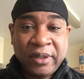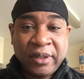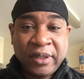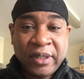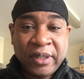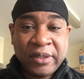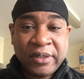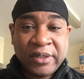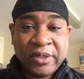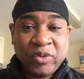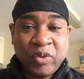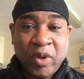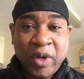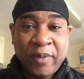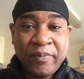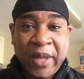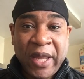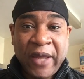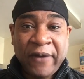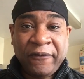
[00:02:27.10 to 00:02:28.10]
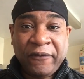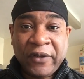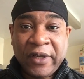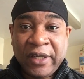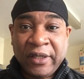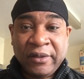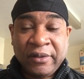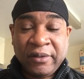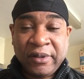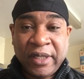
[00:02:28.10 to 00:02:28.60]
it's quite
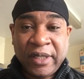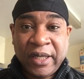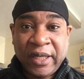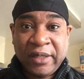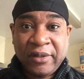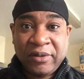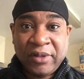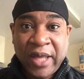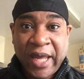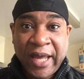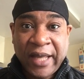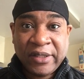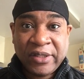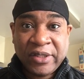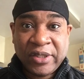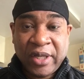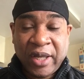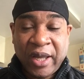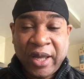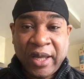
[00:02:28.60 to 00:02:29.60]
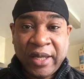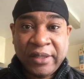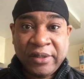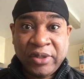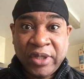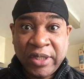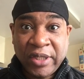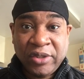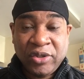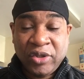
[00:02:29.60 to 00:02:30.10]
baffling in that I
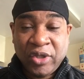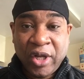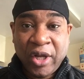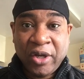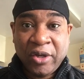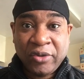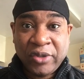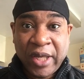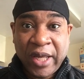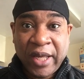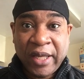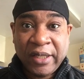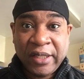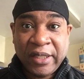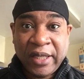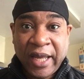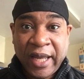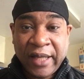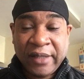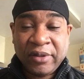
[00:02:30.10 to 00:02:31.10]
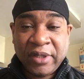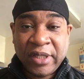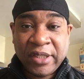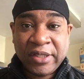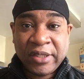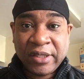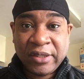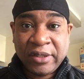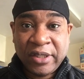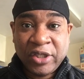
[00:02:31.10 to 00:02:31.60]
didn't know that he had
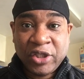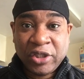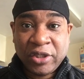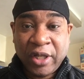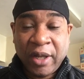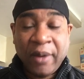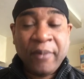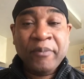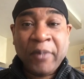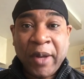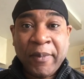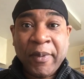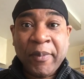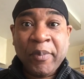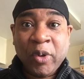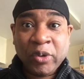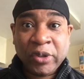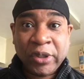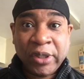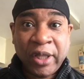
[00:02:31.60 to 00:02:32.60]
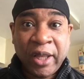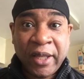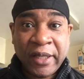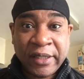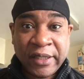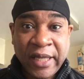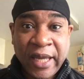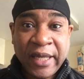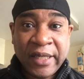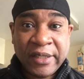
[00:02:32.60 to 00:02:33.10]
this condition. I'm a
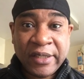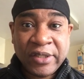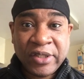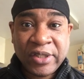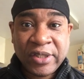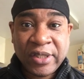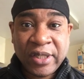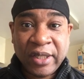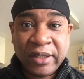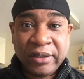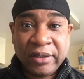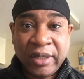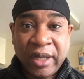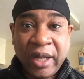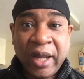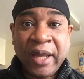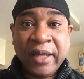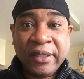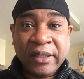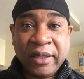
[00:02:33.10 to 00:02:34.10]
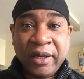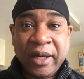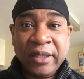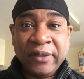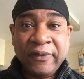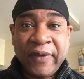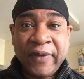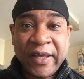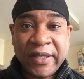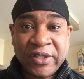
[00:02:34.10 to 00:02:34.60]
borderline case, and I
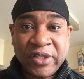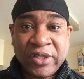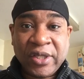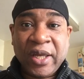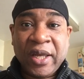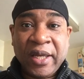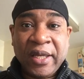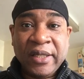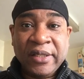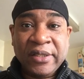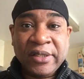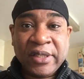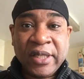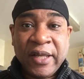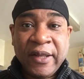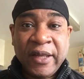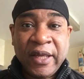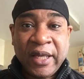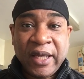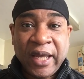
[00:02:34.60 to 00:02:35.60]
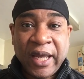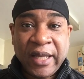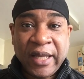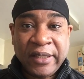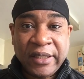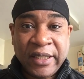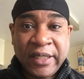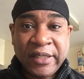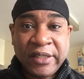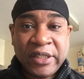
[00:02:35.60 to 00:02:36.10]
kind of exercise
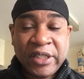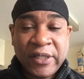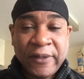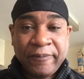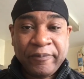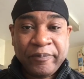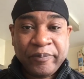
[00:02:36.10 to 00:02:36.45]
and eat